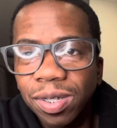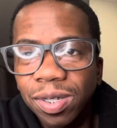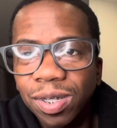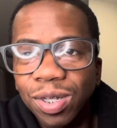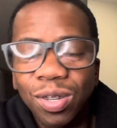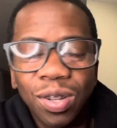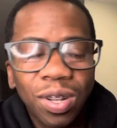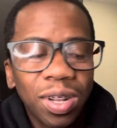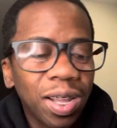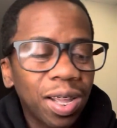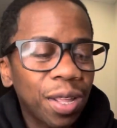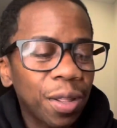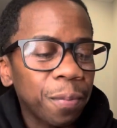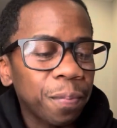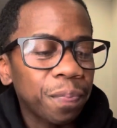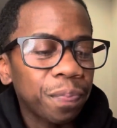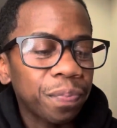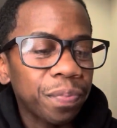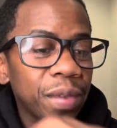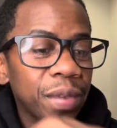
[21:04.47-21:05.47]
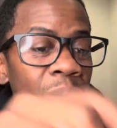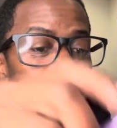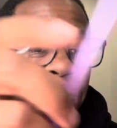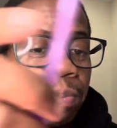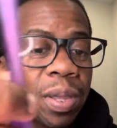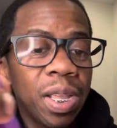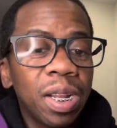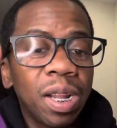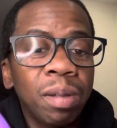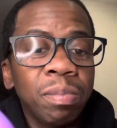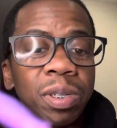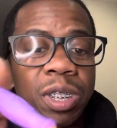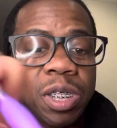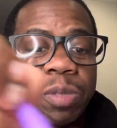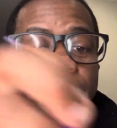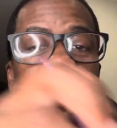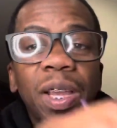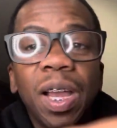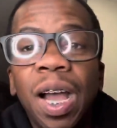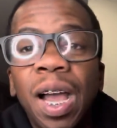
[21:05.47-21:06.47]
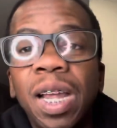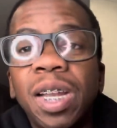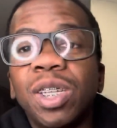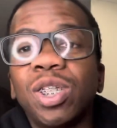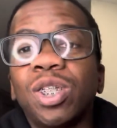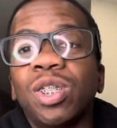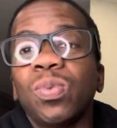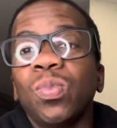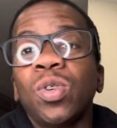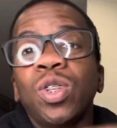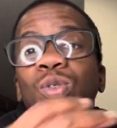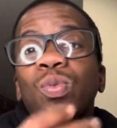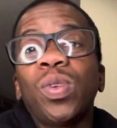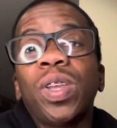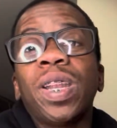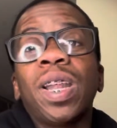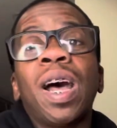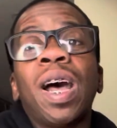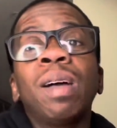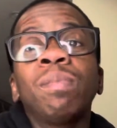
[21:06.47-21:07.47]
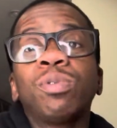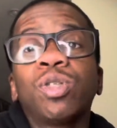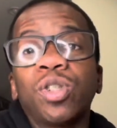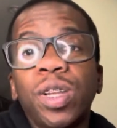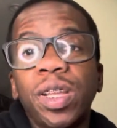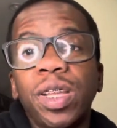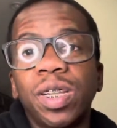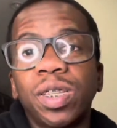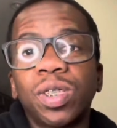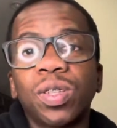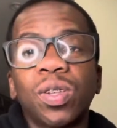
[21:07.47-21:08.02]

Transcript: So like, I'm just being honest with you, and I'm trans.